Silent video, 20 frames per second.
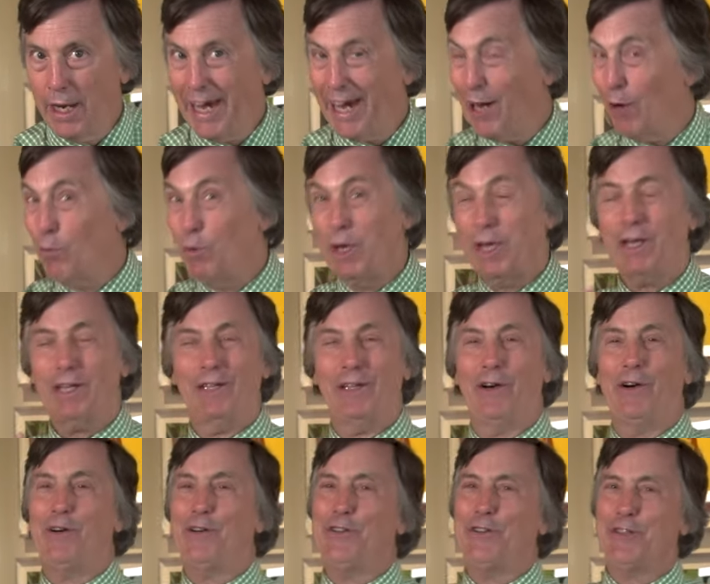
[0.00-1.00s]
And we
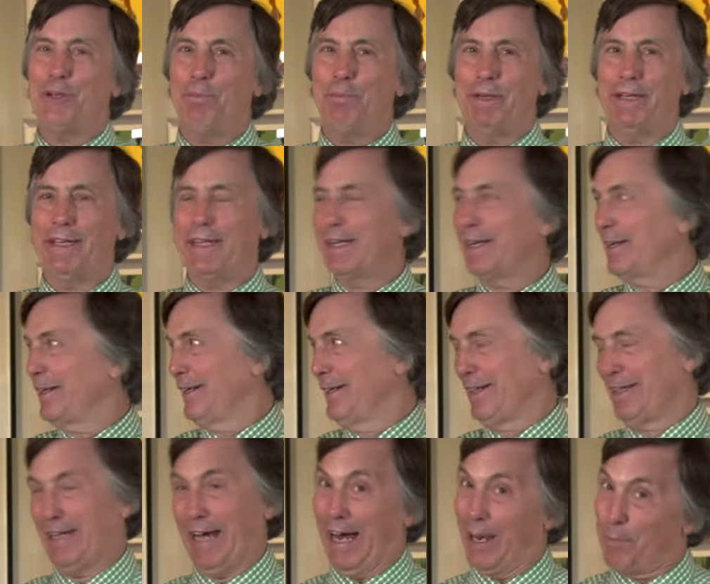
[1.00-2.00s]
close the
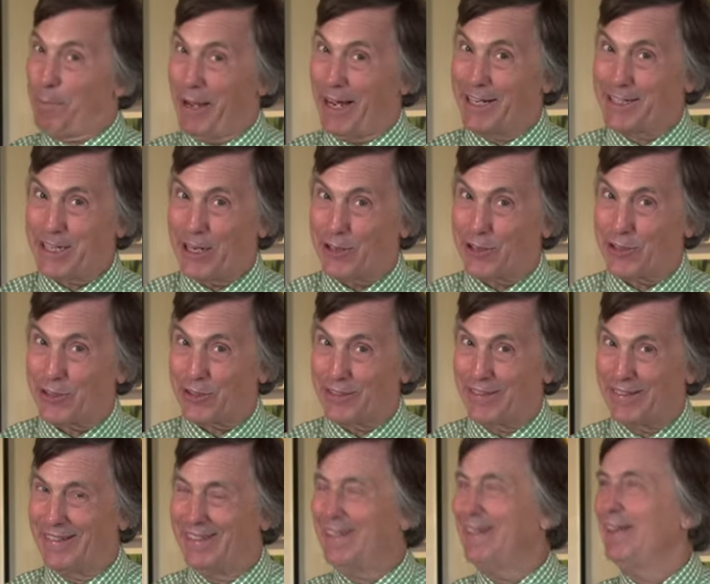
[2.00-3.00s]
bidding, gotta pay
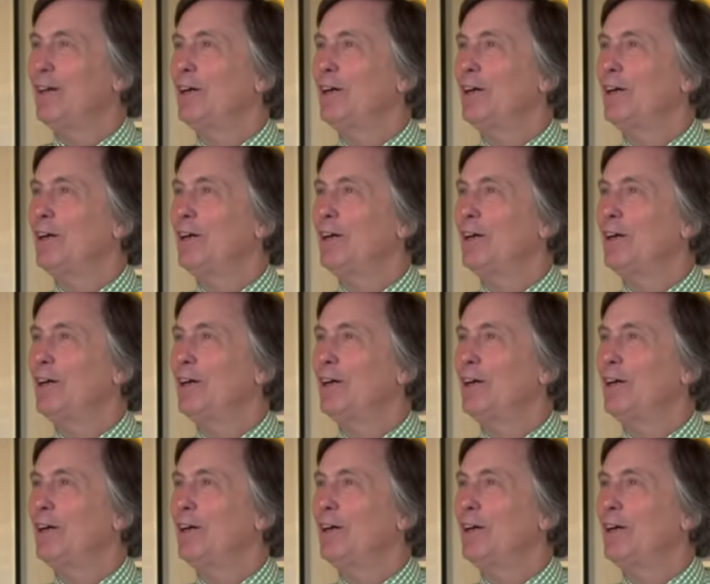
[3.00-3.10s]
attention.